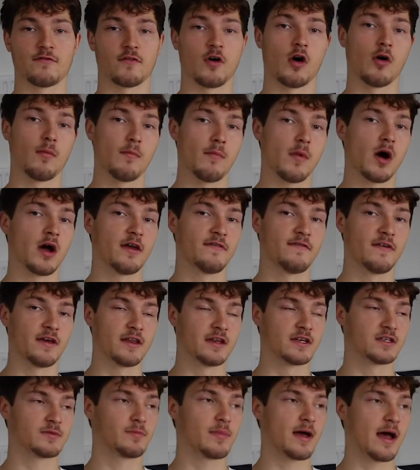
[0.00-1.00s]
I've got on
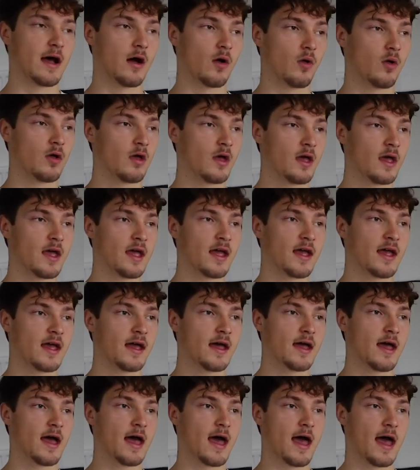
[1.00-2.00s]
MyFitnessPal.
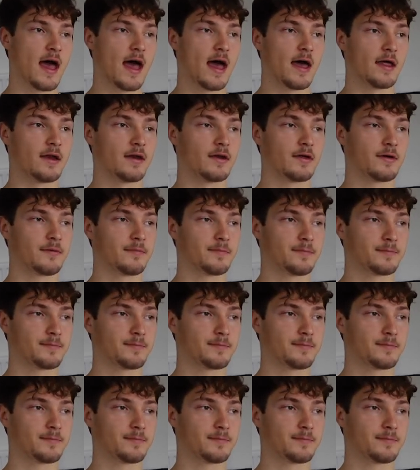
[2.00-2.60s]
And